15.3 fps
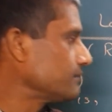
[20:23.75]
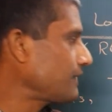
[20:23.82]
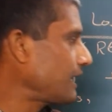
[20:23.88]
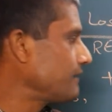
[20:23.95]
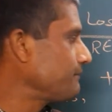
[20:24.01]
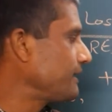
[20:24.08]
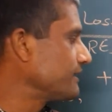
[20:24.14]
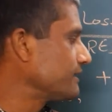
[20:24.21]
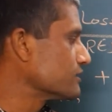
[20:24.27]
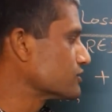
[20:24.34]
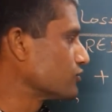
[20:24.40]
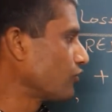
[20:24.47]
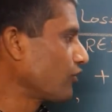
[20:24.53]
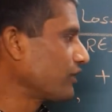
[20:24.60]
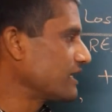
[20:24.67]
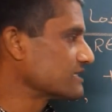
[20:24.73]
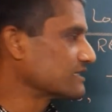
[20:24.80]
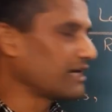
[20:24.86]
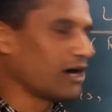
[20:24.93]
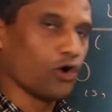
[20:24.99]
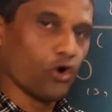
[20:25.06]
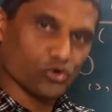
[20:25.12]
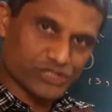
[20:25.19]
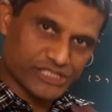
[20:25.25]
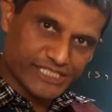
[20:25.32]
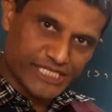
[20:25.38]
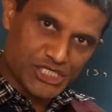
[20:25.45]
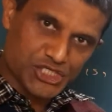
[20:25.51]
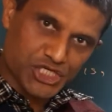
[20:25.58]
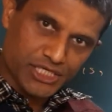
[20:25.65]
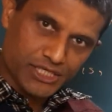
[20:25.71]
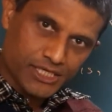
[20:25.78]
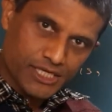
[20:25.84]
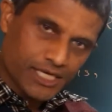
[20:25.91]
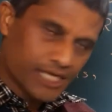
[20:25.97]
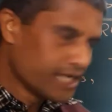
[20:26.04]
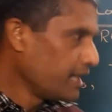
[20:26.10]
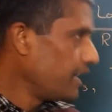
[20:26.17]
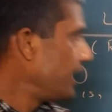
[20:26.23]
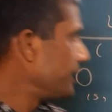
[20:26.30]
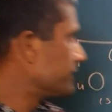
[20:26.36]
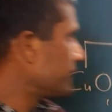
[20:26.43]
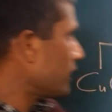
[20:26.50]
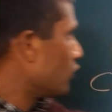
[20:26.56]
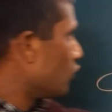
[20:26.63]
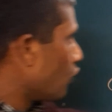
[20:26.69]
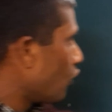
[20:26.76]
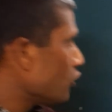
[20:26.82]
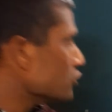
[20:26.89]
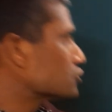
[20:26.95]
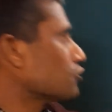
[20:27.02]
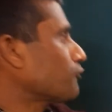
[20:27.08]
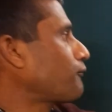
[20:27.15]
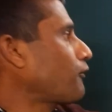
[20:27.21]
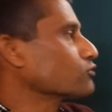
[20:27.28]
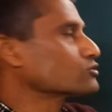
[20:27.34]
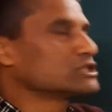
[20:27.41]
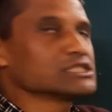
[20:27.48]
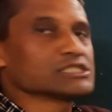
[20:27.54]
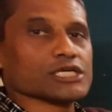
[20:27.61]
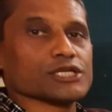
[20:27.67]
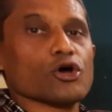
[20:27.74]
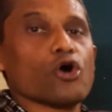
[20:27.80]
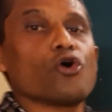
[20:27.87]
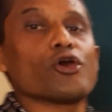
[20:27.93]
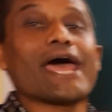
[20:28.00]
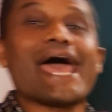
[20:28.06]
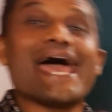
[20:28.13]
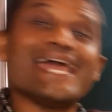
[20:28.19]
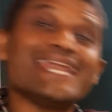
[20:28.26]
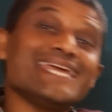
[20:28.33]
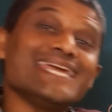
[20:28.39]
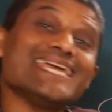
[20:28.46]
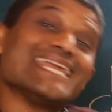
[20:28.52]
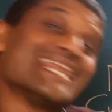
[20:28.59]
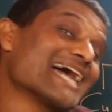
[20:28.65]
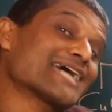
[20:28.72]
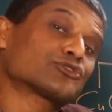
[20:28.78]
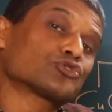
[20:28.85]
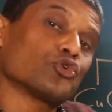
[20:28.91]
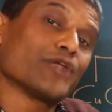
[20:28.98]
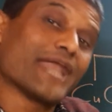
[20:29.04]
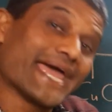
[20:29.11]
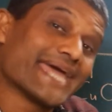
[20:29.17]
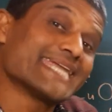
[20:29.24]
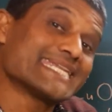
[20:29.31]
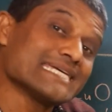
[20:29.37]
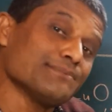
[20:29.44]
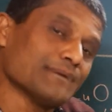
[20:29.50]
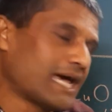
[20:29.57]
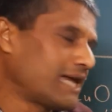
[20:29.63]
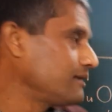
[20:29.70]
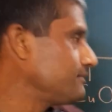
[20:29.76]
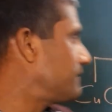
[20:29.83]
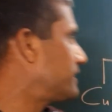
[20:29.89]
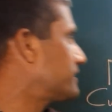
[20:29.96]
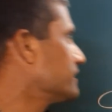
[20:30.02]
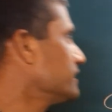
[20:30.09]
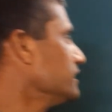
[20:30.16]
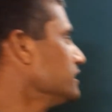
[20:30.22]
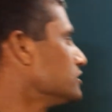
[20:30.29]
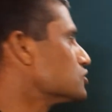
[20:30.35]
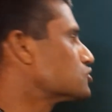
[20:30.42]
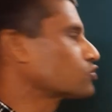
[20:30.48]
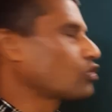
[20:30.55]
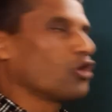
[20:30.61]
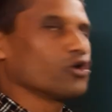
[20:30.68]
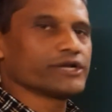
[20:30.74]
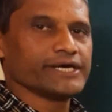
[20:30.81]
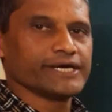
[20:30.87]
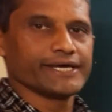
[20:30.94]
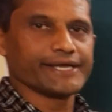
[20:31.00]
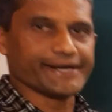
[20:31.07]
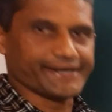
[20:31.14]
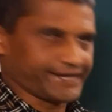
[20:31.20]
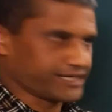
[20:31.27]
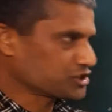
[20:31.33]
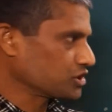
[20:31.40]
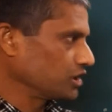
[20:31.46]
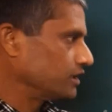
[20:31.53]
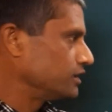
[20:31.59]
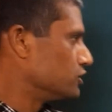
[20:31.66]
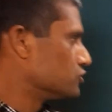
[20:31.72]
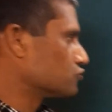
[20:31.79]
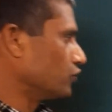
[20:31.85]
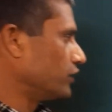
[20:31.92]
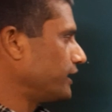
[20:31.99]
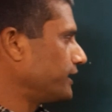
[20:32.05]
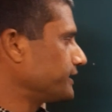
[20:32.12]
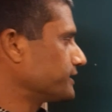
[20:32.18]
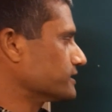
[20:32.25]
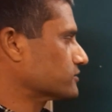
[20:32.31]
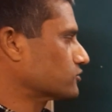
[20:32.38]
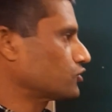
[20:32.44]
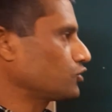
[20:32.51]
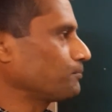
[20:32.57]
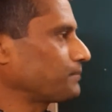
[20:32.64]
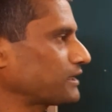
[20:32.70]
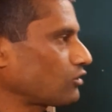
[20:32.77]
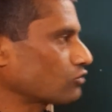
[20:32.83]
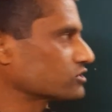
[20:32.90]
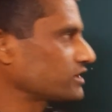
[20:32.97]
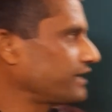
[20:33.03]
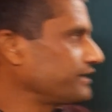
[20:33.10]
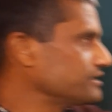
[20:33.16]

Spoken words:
element is known as the oxidation, and the loss of oxygen or any electronegative element is called reduction. So here it is, cupric oxide